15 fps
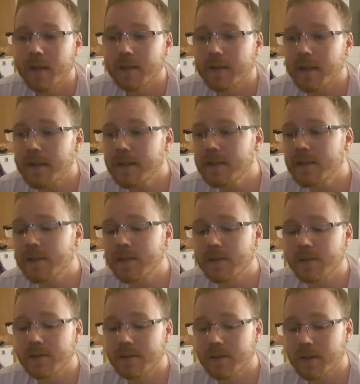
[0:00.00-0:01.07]
Now, this
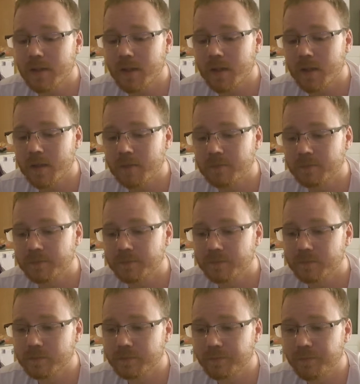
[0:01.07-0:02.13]
is um,
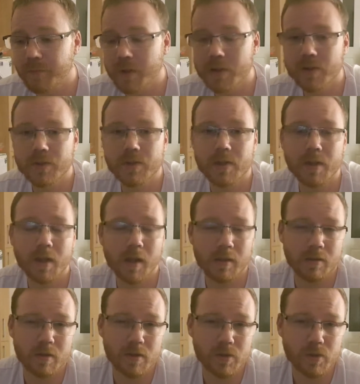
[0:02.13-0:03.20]
because a,
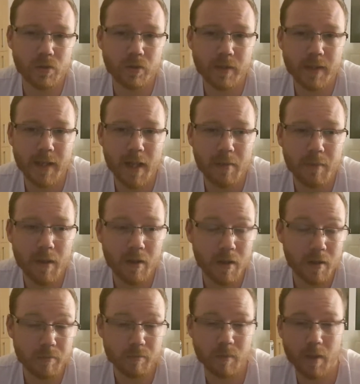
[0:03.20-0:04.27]
a, story came out,
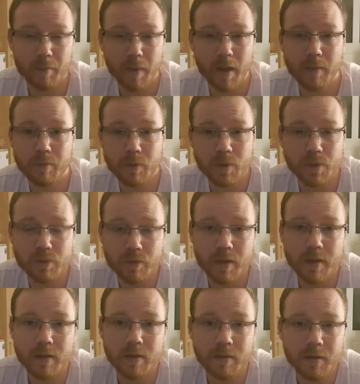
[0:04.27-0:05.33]
a, a, paper was
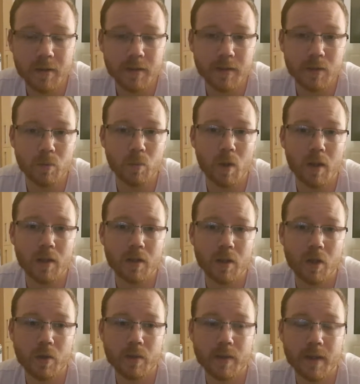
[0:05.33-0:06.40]
written a little while
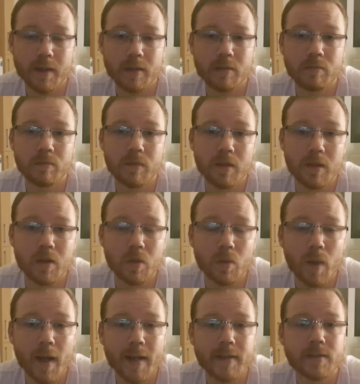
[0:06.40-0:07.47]
ago in the
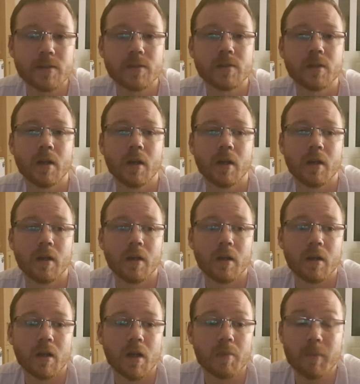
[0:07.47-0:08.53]
U.S.
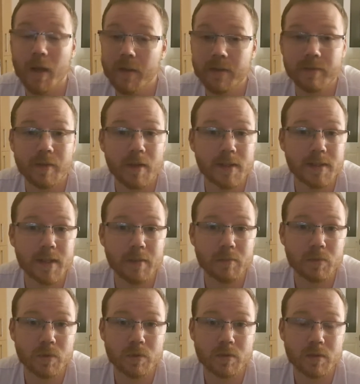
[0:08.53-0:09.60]
about the very same